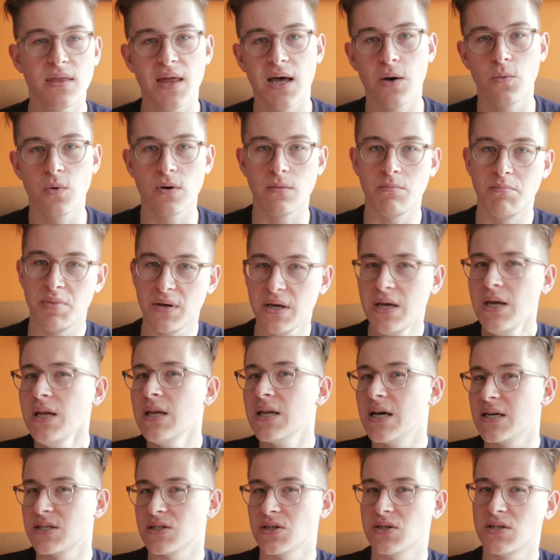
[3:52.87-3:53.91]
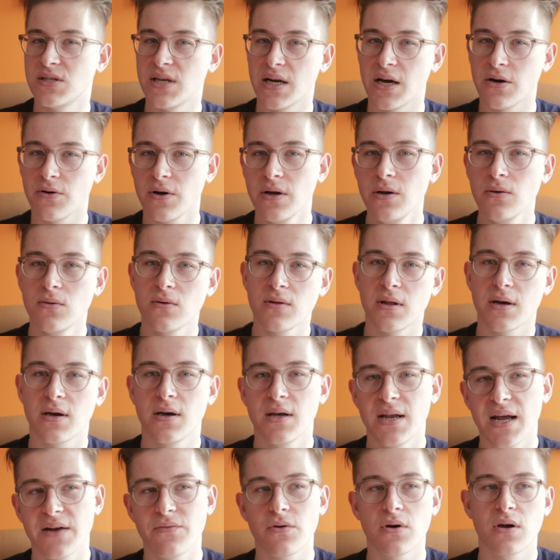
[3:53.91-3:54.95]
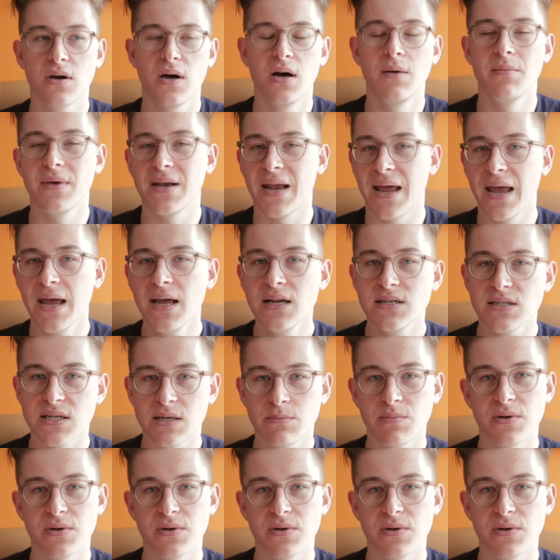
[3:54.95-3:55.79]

that would be necessary or that could ever come in handy,